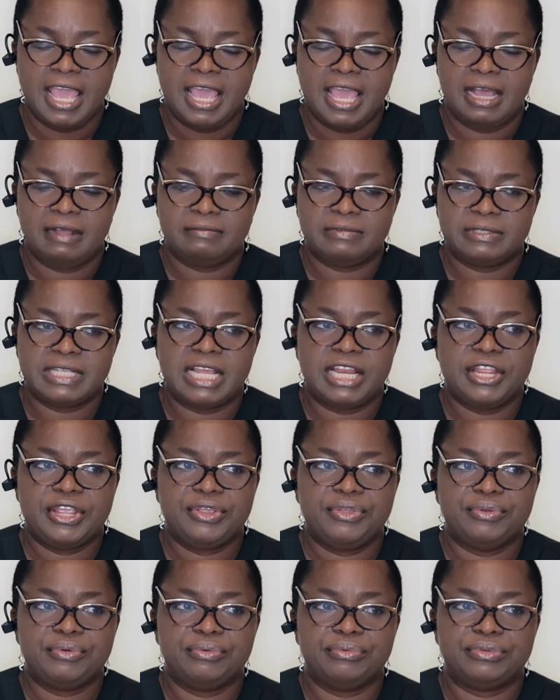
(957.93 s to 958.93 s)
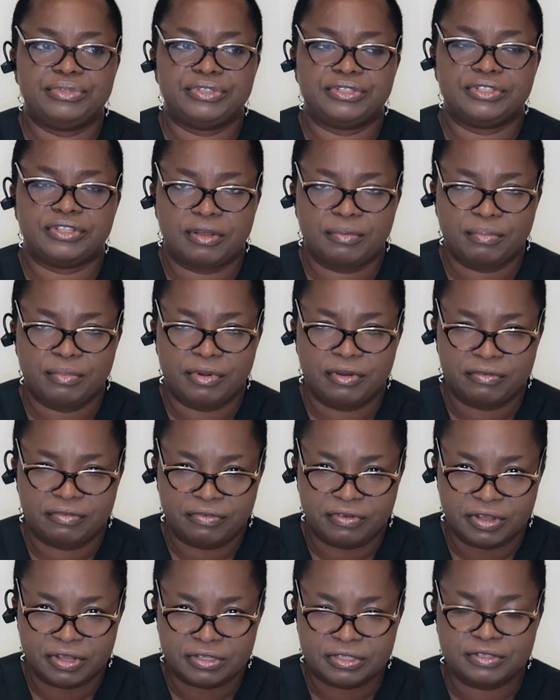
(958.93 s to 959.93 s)
I'm telling you, some of
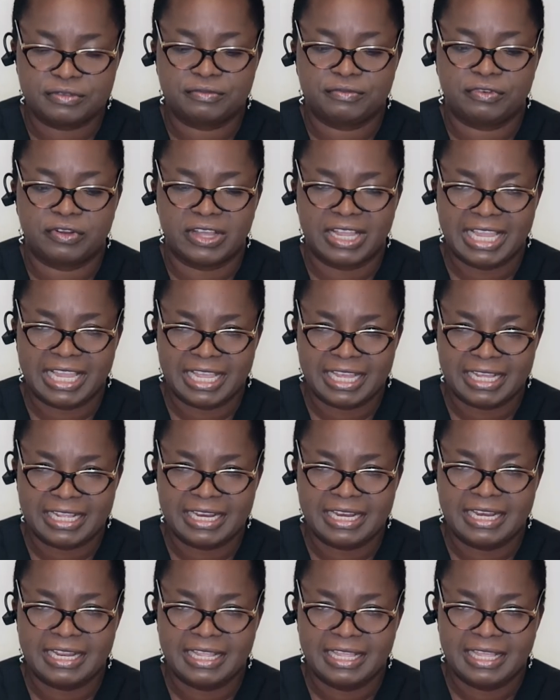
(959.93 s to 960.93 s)
us forget